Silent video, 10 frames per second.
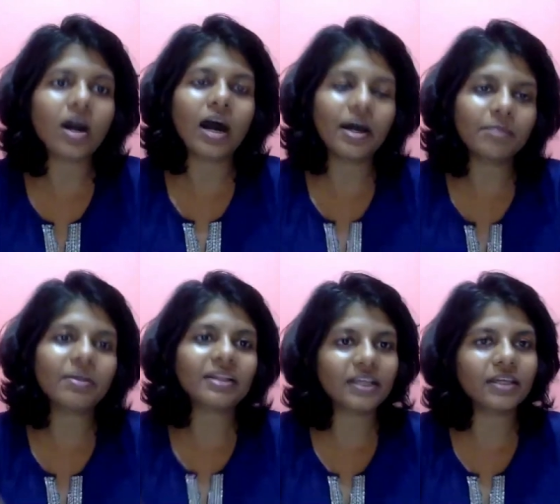are
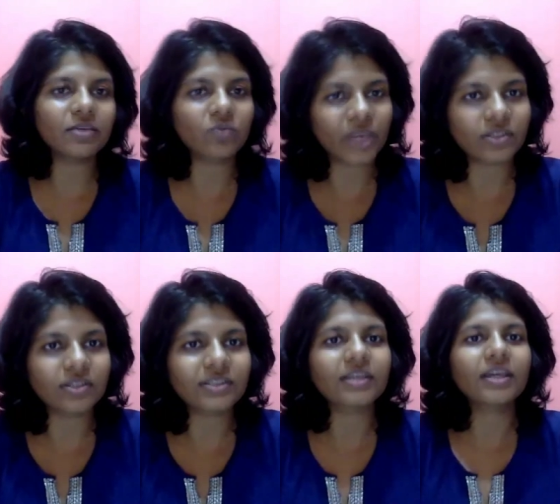monthly
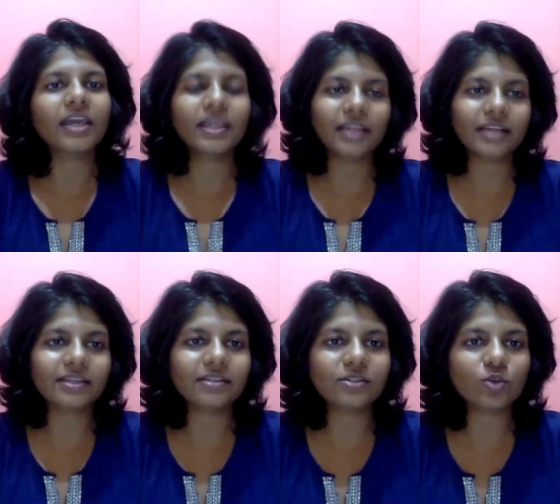wages in that
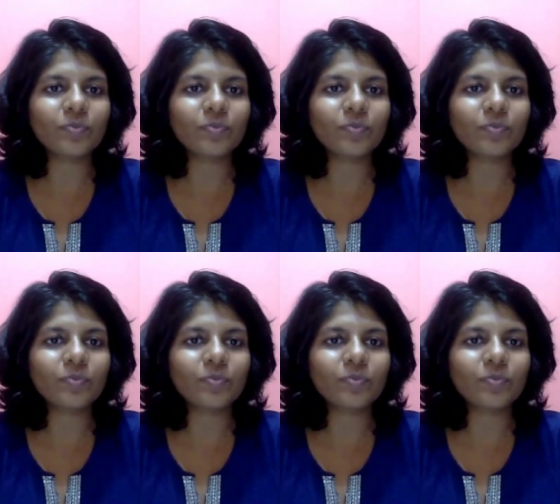sense. So